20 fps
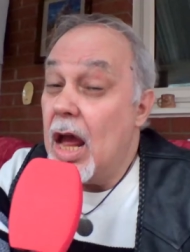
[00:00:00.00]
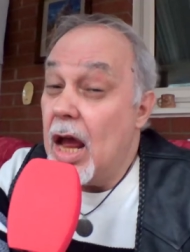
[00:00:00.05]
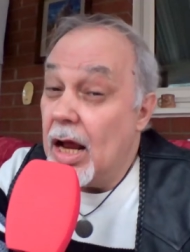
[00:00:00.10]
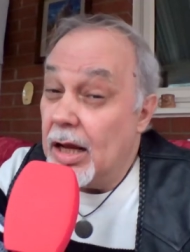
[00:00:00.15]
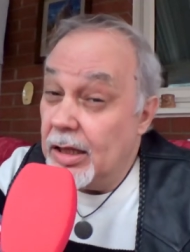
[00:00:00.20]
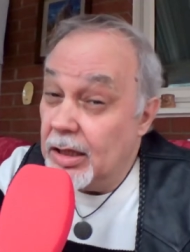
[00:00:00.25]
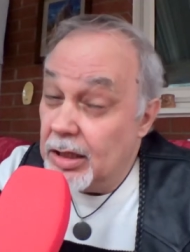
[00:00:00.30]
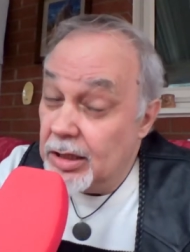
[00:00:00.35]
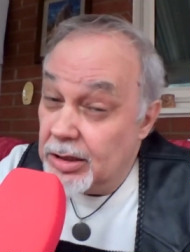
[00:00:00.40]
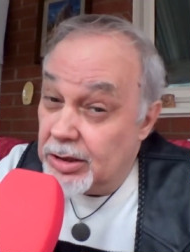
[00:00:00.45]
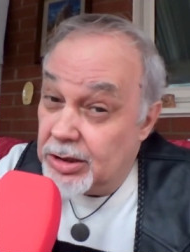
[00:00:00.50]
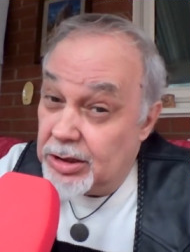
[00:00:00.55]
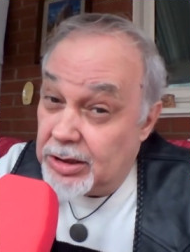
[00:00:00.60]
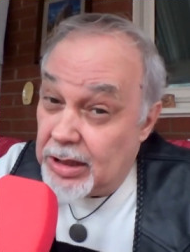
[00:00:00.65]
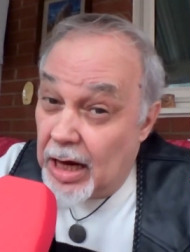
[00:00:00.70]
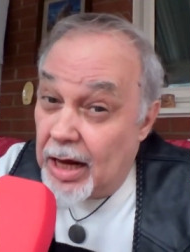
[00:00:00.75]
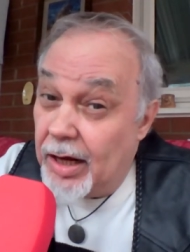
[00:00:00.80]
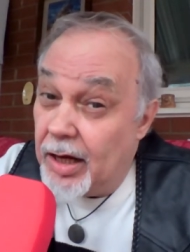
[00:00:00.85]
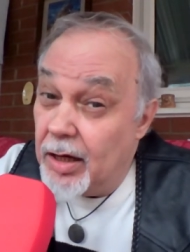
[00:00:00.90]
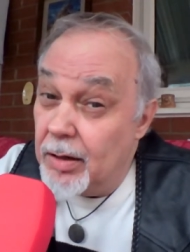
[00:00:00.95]
And the
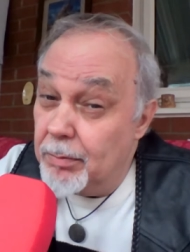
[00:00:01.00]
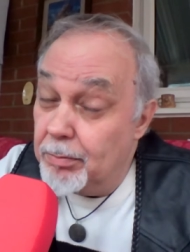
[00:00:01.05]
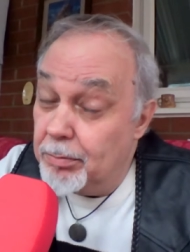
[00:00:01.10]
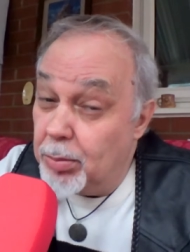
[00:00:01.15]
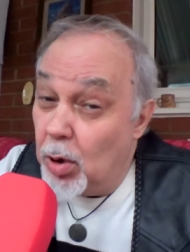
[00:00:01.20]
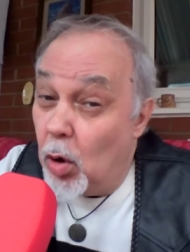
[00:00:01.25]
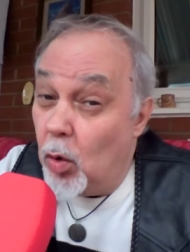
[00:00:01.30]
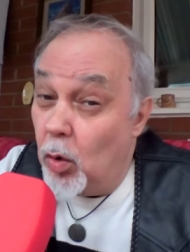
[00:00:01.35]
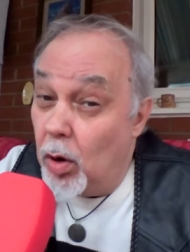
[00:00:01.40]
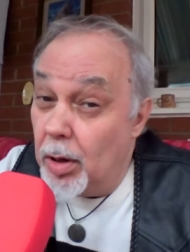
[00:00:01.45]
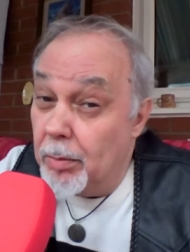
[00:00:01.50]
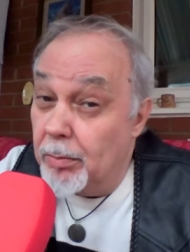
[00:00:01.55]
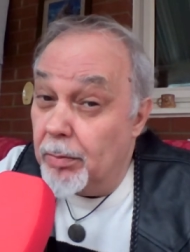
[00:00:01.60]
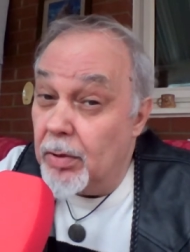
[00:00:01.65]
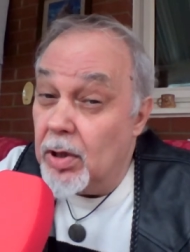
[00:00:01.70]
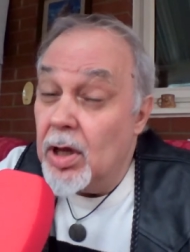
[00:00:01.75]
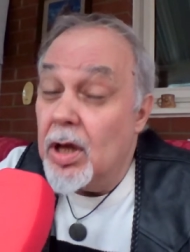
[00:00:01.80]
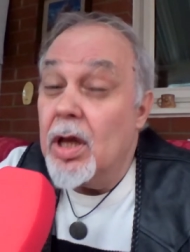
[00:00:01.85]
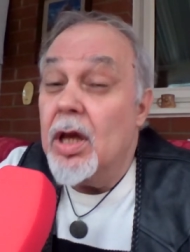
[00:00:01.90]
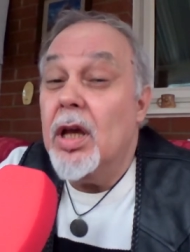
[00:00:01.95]
second
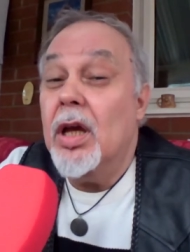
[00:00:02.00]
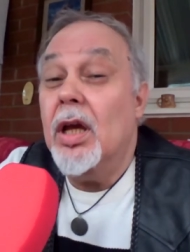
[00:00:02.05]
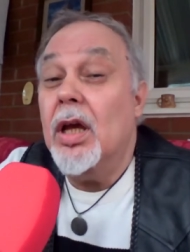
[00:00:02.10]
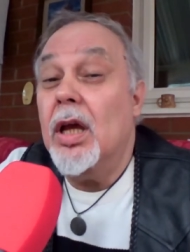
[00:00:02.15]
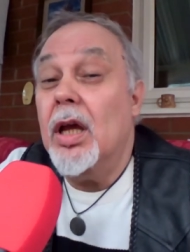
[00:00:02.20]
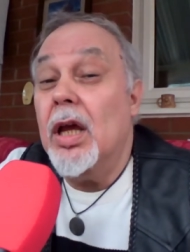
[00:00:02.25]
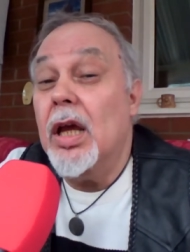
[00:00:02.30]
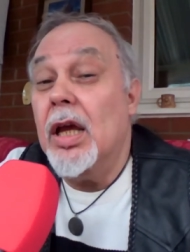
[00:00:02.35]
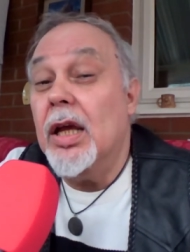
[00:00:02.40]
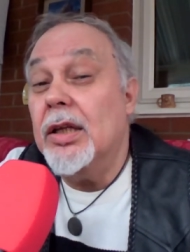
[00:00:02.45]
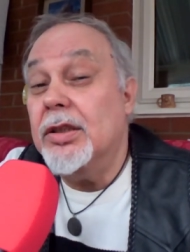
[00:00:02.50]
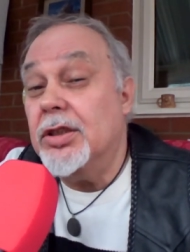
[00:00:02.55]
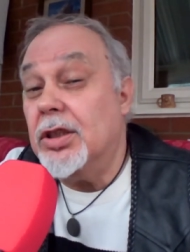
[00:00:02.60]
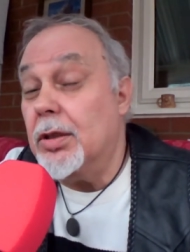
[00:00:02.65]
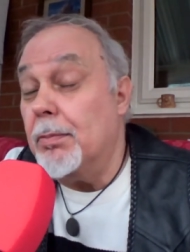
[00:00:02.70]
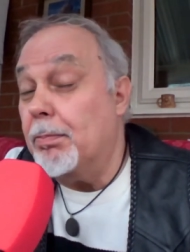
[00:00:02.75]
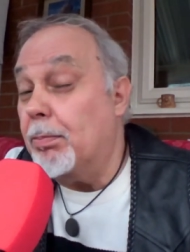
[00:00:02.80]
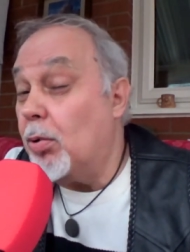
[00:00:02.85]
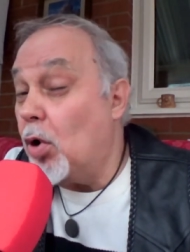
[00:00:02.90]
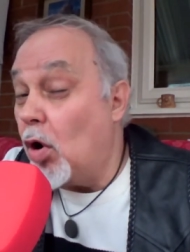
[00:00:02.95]
poem is
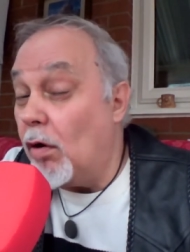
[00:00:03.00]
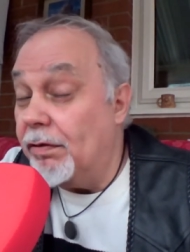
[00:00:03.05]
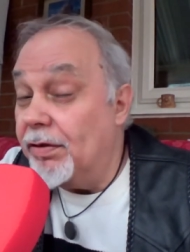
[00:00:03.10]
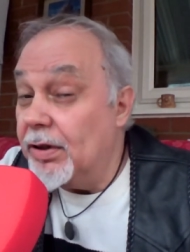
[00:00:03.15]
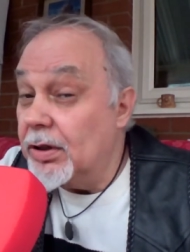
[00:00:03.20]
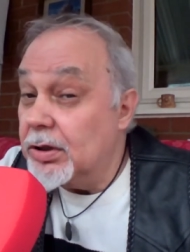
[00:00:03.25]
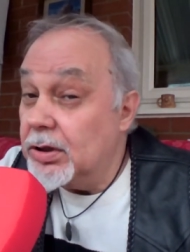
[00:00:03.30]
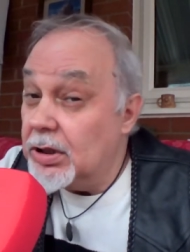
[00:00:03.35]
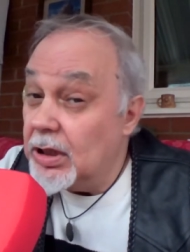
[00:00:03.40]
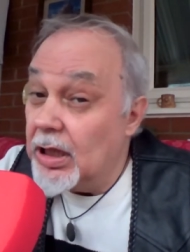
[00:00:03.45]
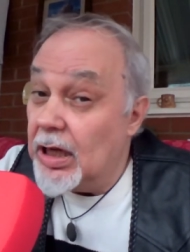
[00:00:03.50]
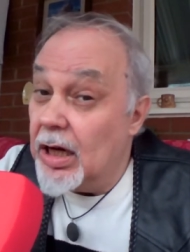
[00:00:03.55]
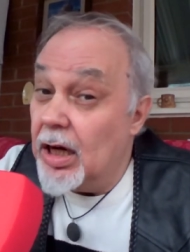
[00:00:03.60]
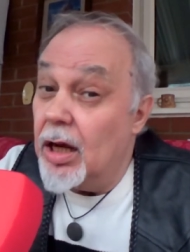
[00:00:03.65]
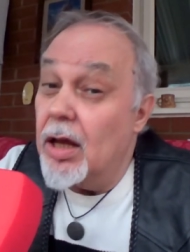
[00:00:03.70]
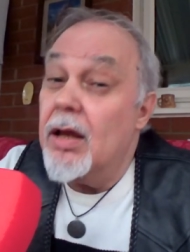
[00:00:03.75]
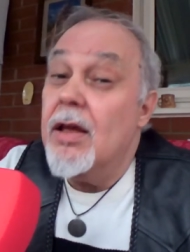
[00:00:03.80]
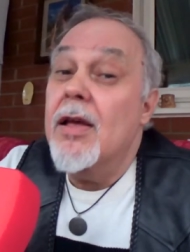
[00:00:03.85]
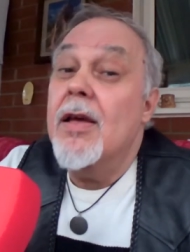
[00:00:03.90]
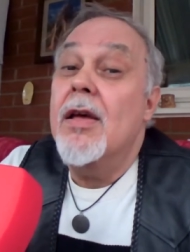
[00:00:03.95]
the
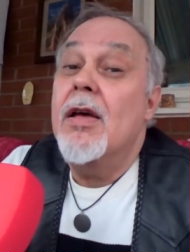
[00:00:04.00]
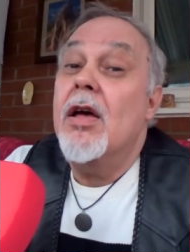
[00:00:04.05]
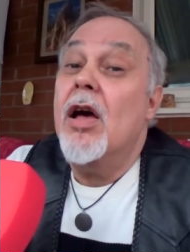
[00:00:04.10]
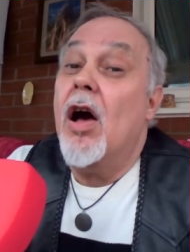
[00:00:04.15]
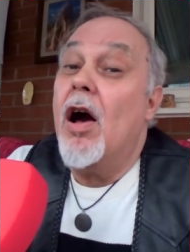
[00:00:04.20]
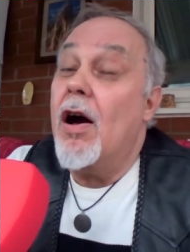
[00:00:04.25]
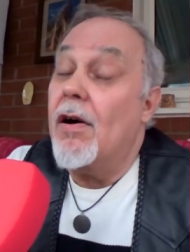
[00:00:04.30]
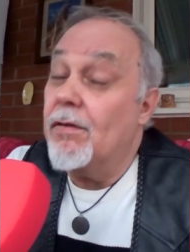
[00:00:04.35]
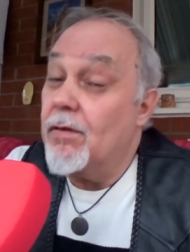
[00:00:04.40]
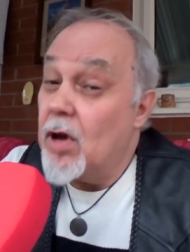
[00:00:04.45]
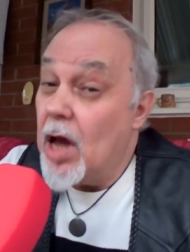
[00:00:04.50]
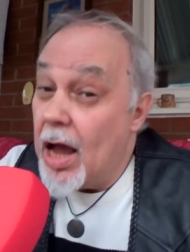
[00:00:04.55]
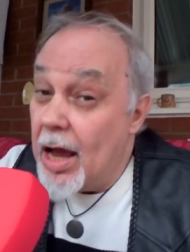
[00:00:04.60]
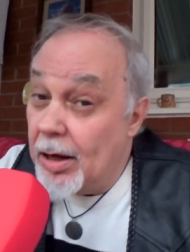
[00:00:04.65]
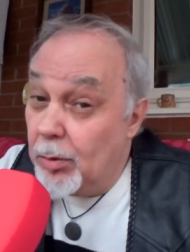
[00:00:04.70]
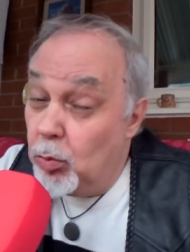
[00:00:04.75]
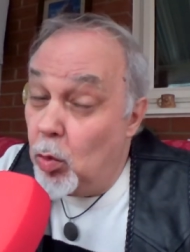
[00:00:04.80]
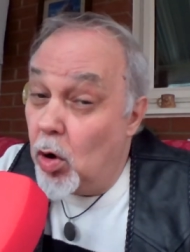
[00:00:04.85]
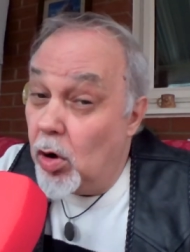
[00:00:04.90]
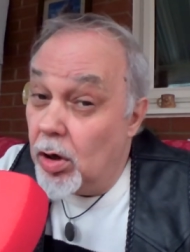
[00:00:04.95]
prophecy of
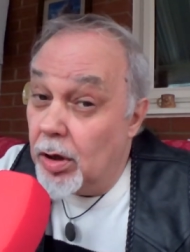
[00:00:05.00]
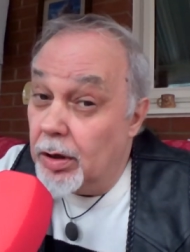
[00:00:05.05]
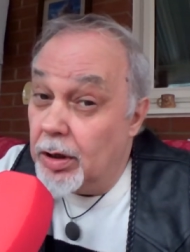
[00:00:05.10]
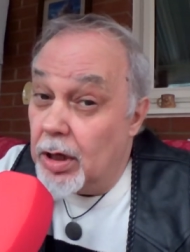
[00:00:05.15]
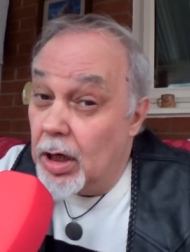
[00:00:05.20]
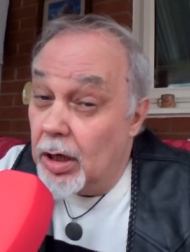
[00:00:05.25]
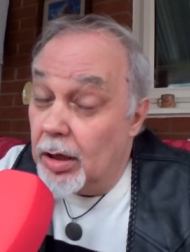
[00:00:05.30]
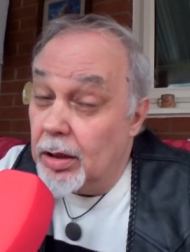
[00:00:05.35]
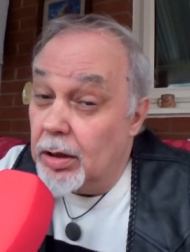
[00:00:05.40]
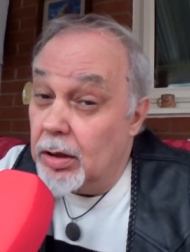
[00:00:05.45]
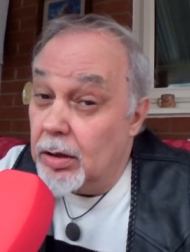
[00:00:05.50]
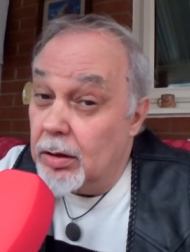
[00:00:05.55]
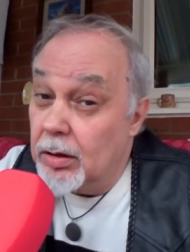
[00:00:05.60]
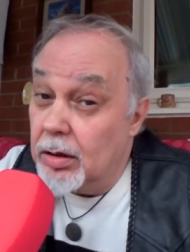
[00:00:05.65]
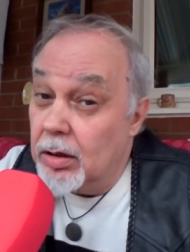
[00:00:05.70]
Cadwaladr,